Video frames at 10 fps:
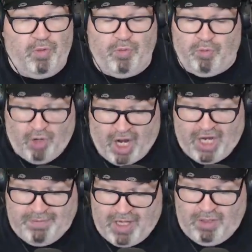
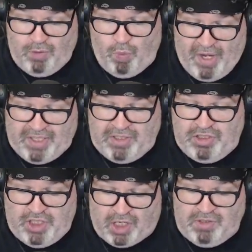Ranma, when
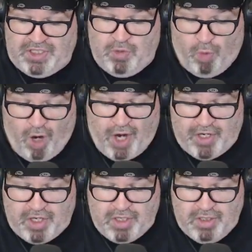dunked in
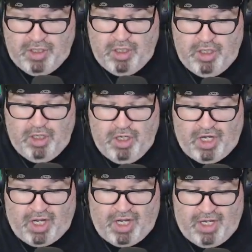water,
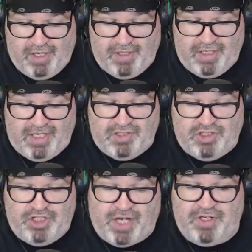his
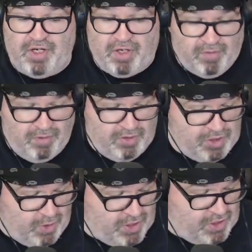gender
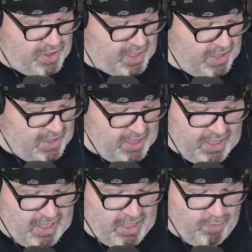switches, and
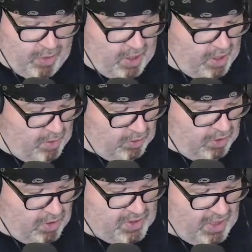he
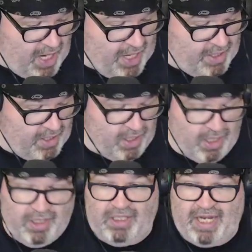looks like
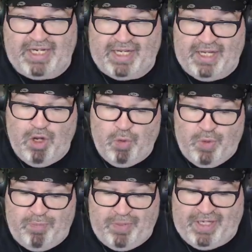a lady
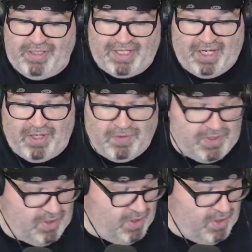with pigtails.